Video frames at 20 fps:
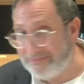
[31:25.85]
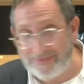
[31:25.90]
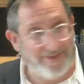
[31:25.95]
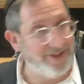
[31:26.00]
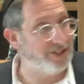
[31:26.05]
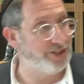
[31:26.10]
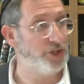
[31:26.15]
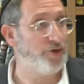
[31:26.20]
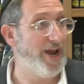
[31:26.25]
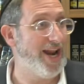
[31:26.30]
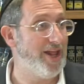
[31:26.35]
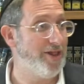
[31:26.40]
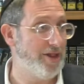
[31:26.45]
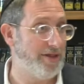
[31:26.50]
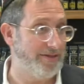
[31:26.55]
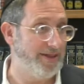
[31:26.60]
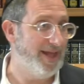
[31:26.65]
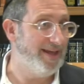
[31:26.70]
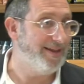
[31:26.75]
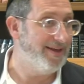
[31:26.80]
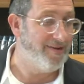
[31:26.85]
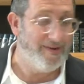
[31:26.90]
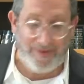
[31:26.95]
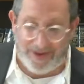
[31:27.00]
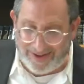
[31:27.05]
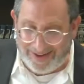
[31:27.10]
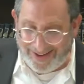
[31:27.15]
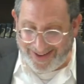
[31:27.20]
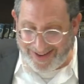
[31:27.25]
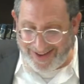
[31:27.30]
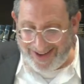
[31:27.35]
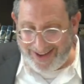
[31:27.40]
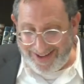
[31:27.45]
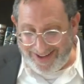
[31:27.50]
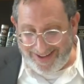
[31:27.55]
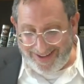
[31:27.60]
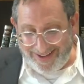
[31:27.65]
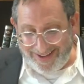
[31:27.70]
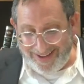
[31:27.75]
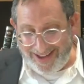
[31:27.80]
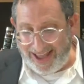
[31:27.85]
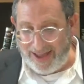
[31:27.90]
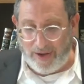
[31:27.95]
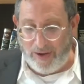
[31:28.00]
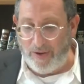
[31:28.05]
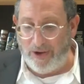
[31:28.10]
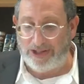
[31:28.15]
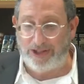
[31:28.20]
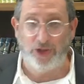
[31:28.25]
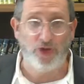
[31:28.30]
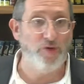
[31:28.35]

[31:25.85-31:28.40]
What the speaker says: Such a great understanding? I mean, to